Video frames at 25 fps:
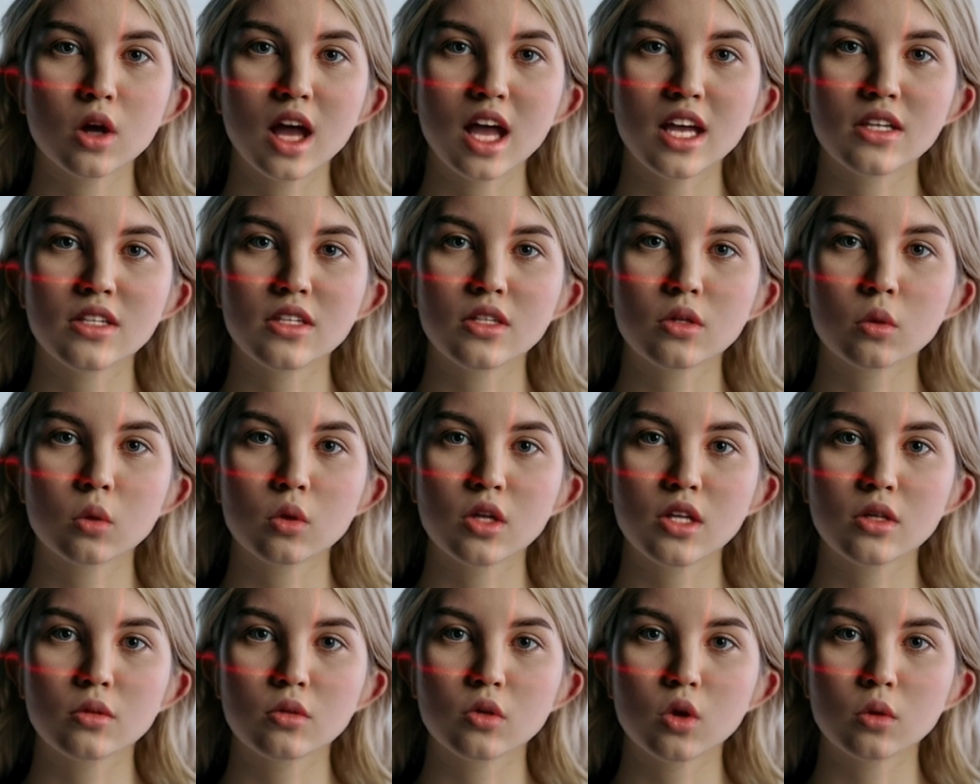S
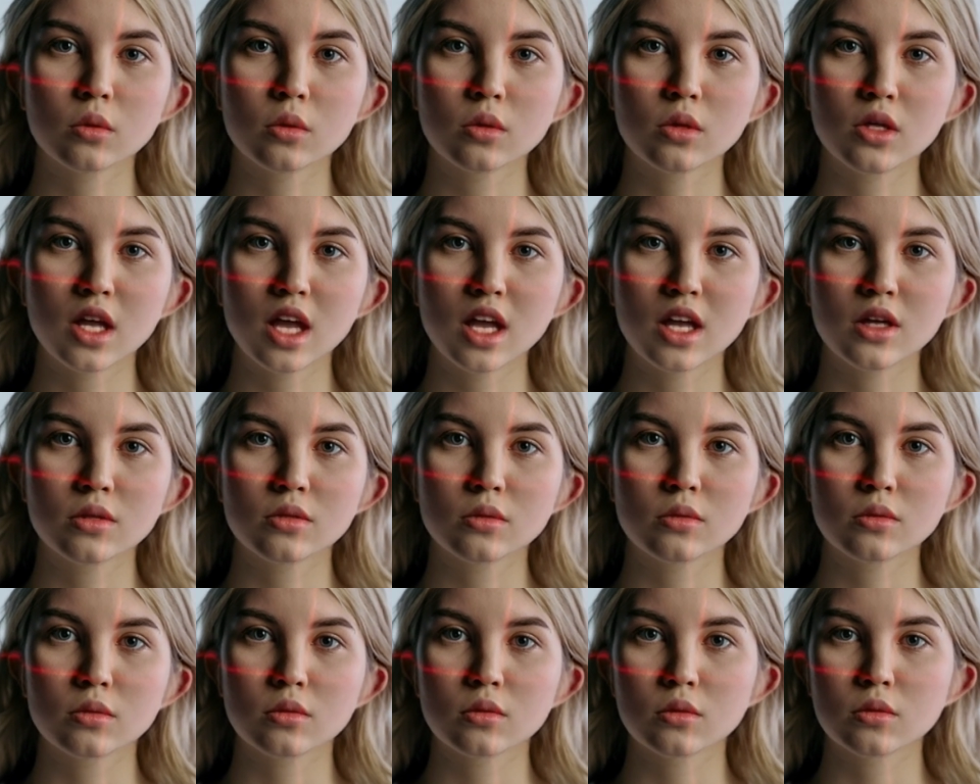with the formula.
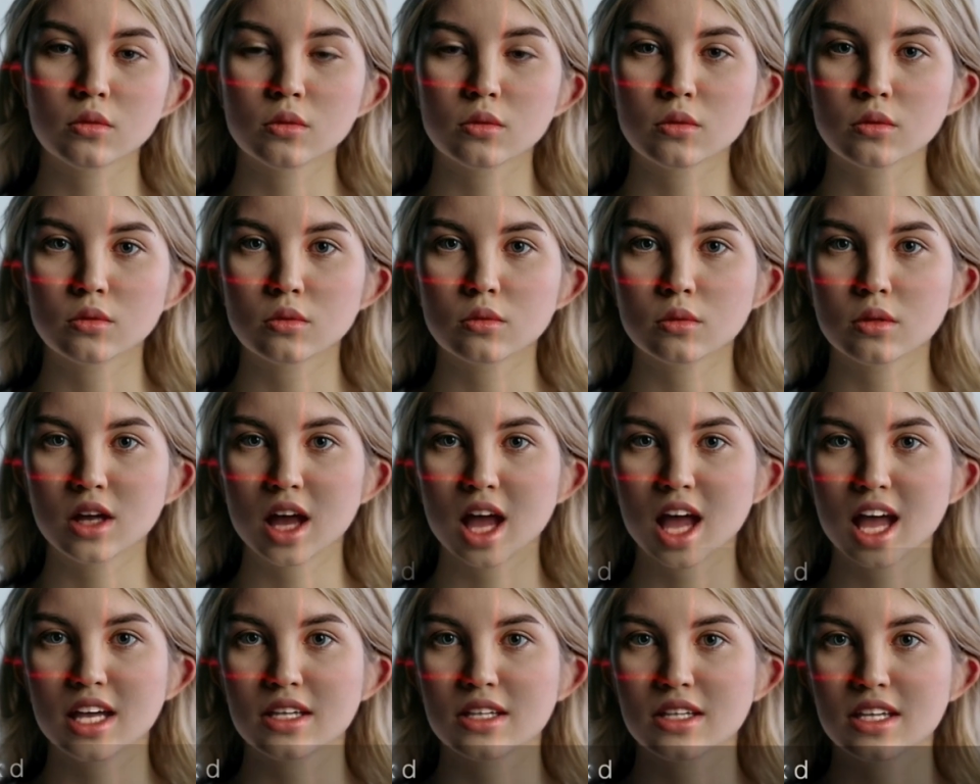
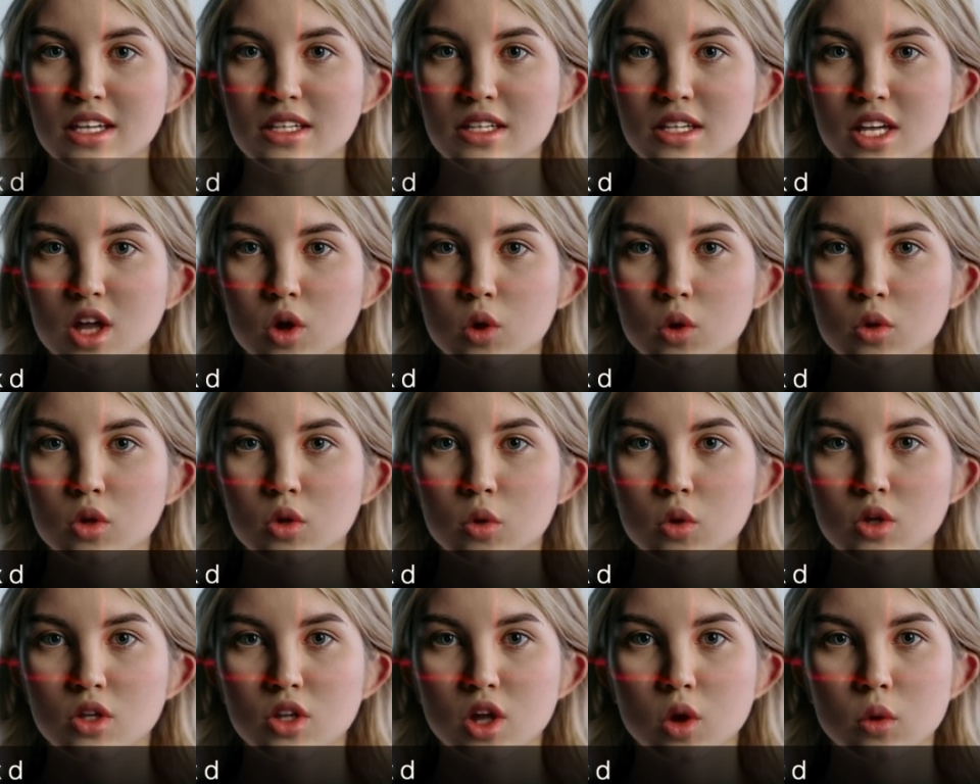S is equal
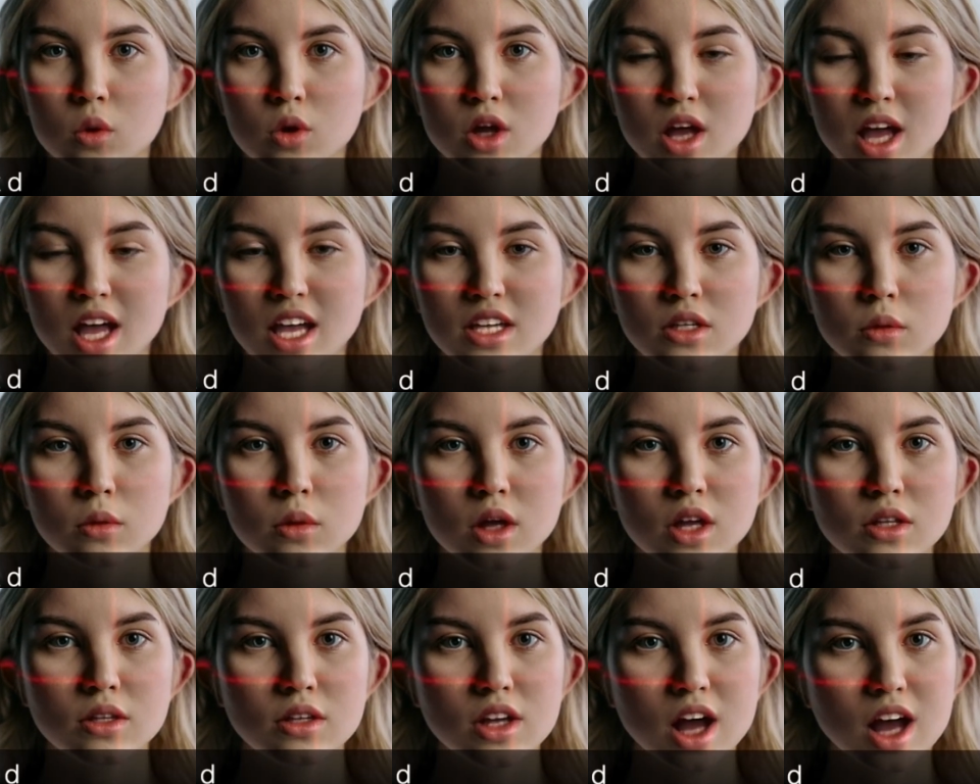to our lowercase
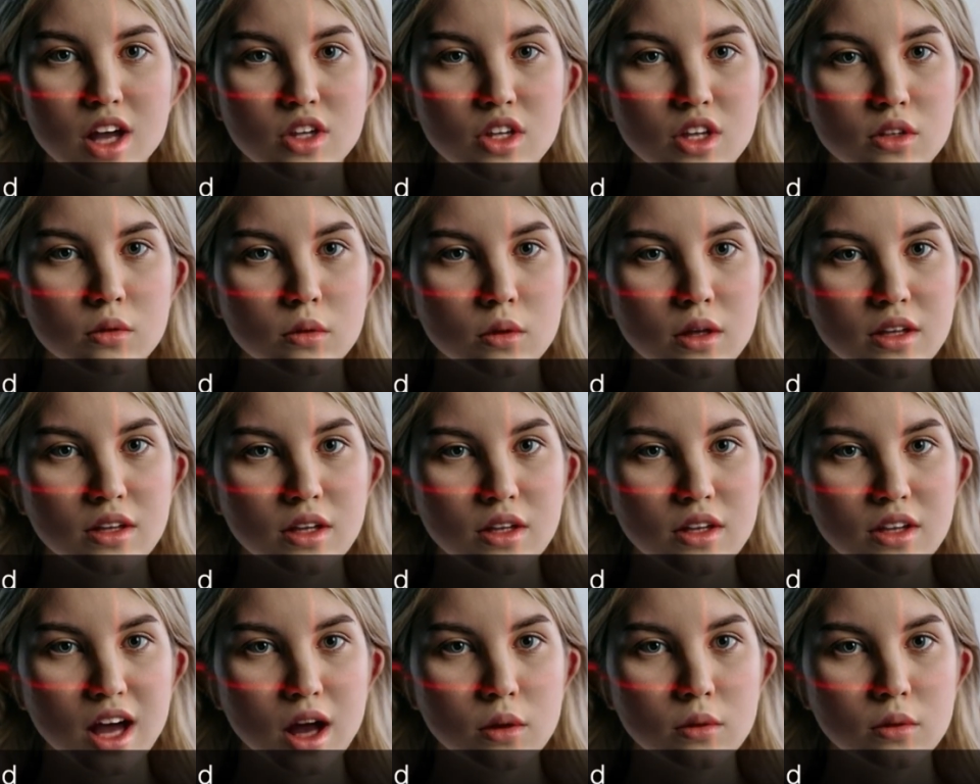plus hash of
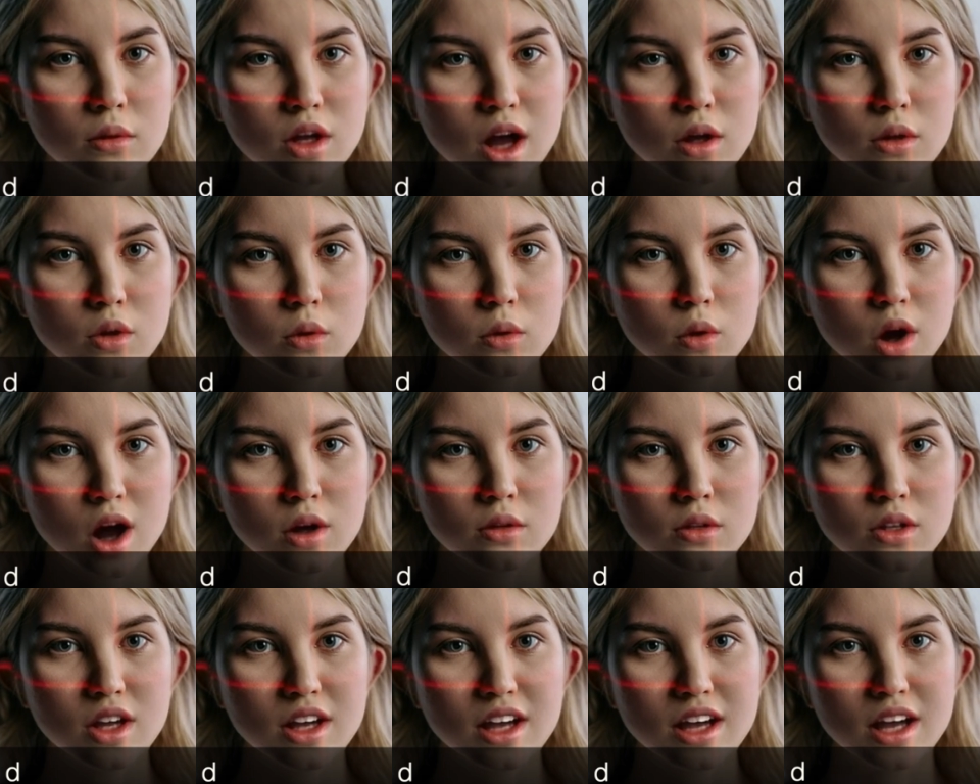message M times
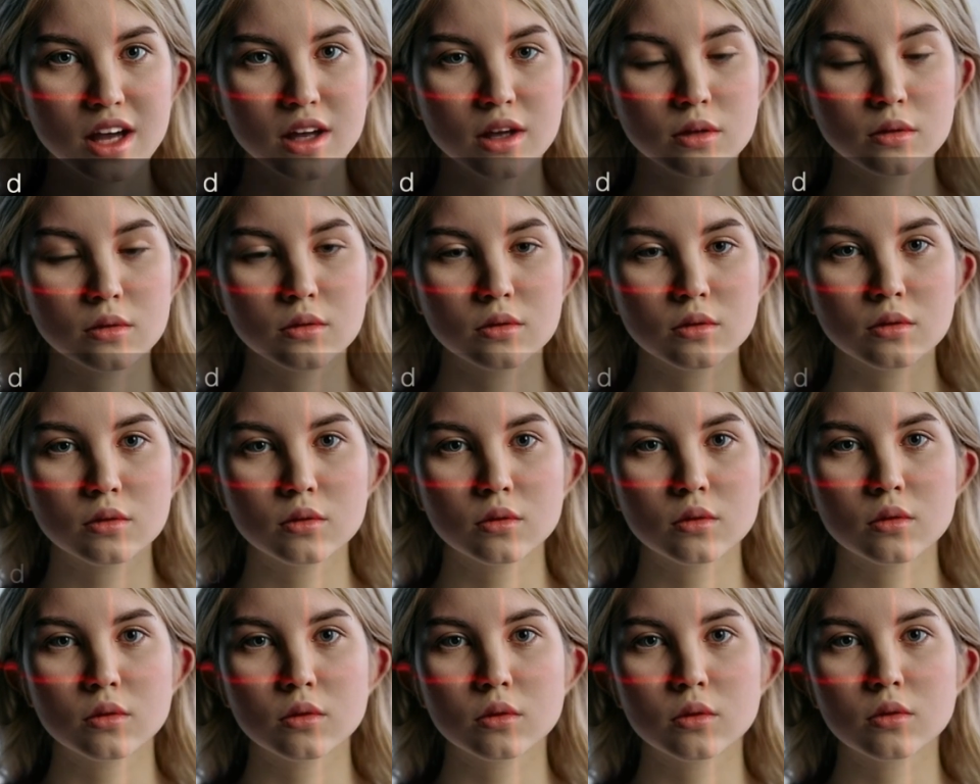private key.
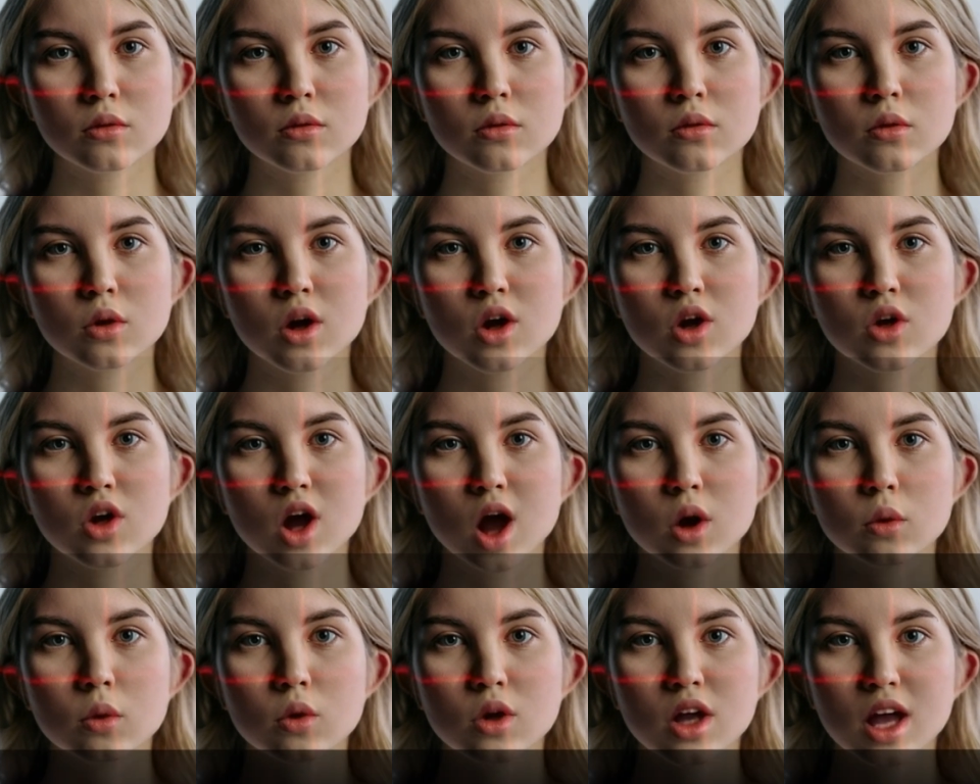Our
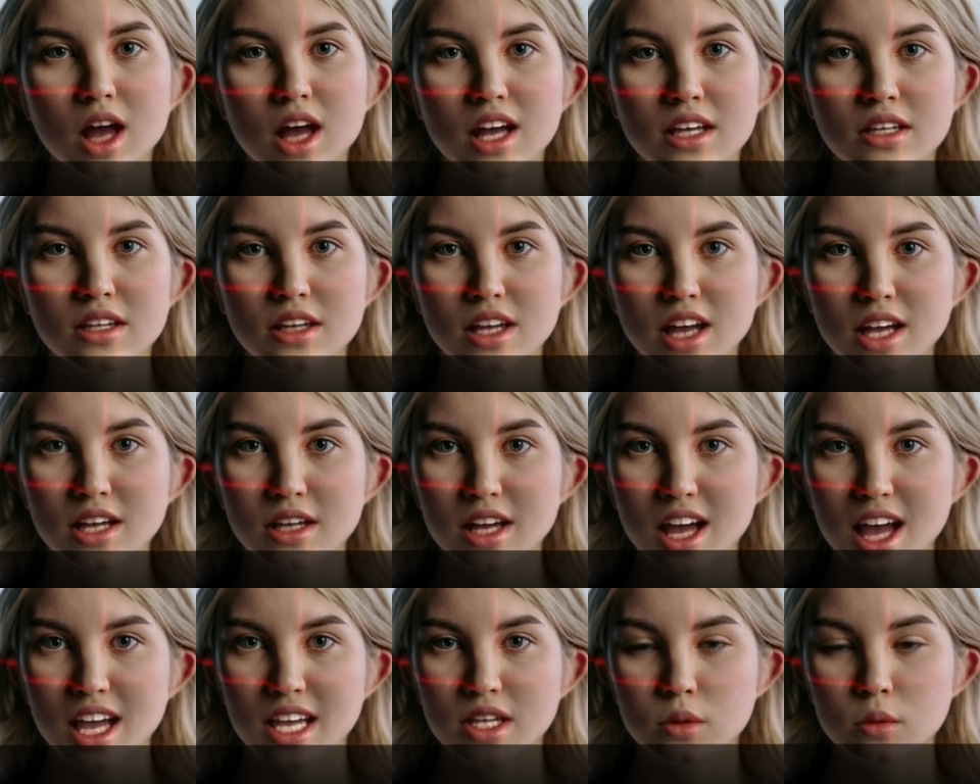uppercase
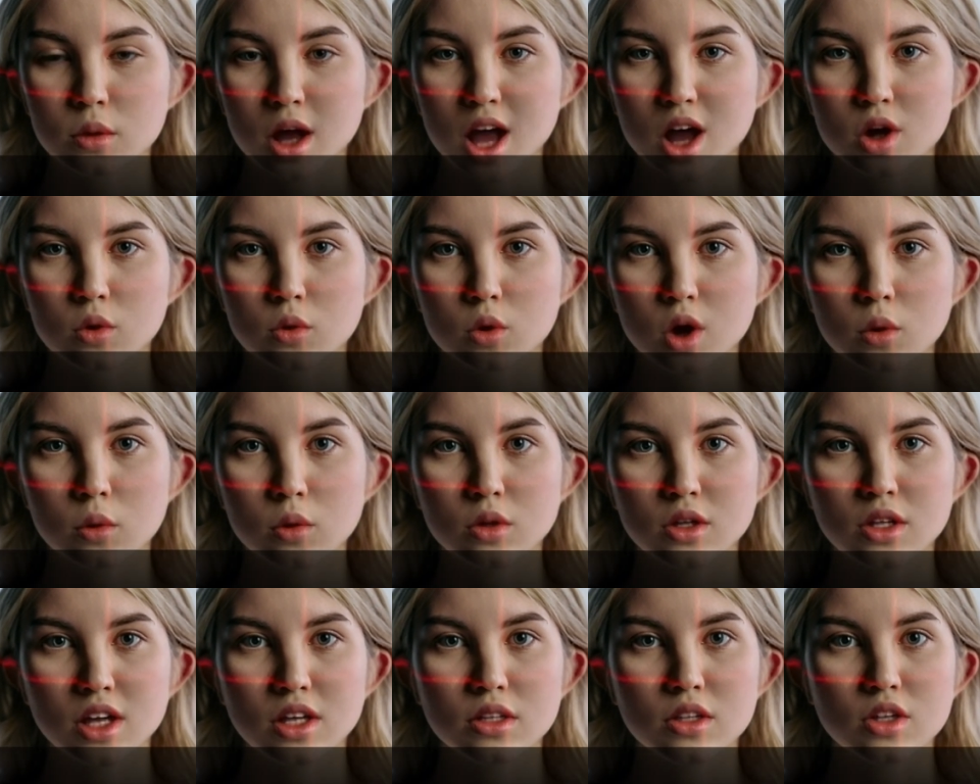and S pair
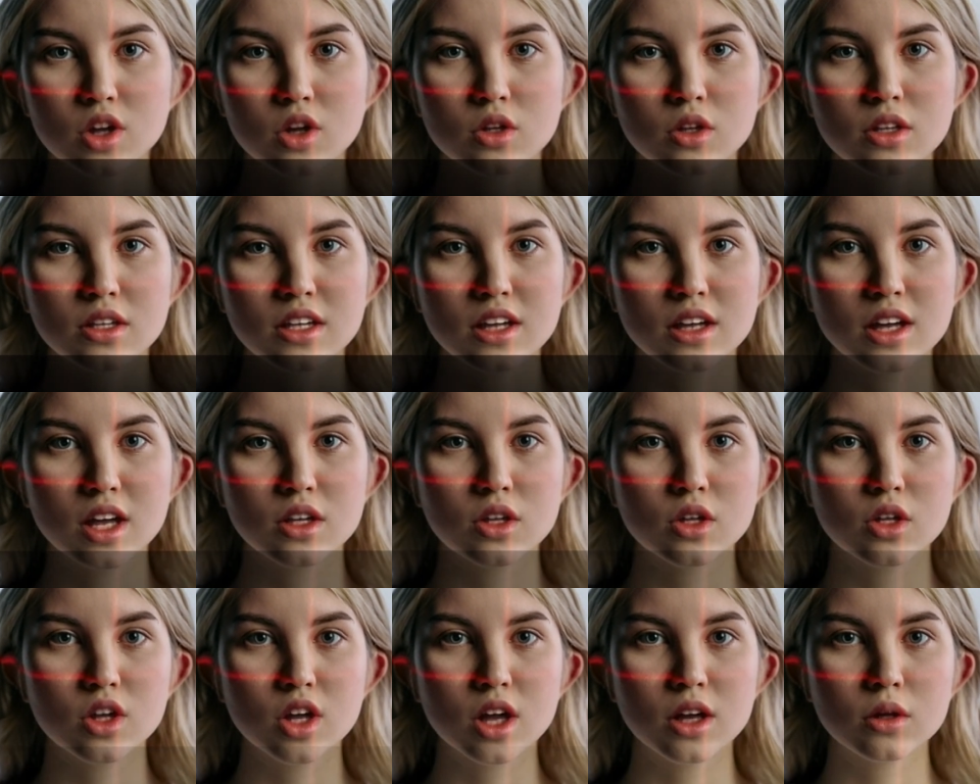represents our
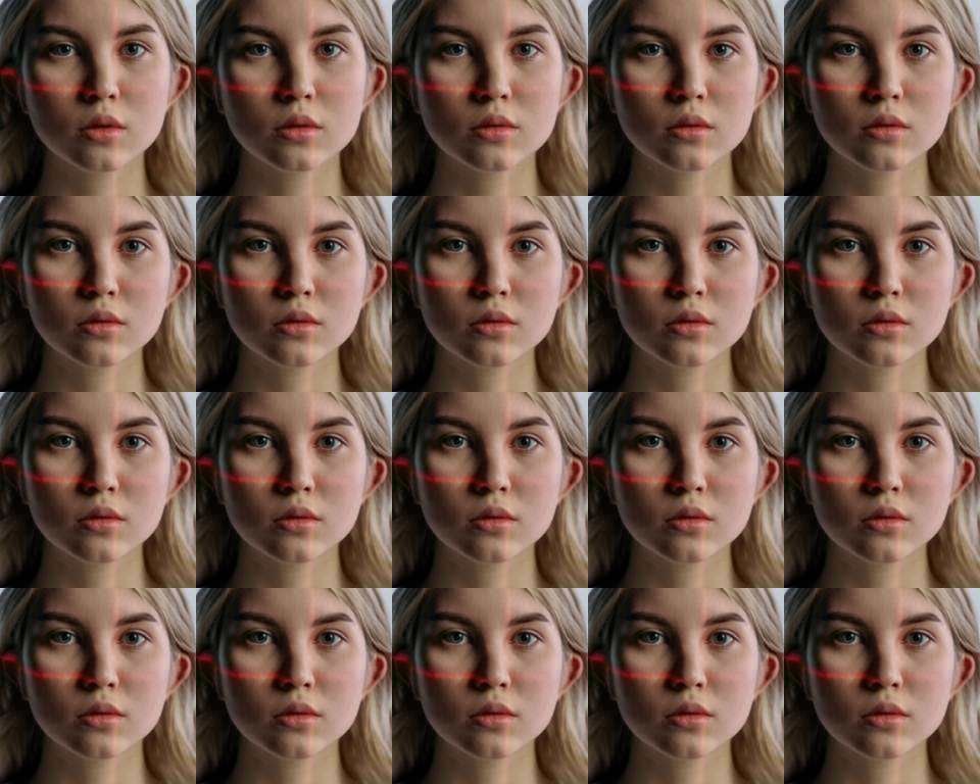signature.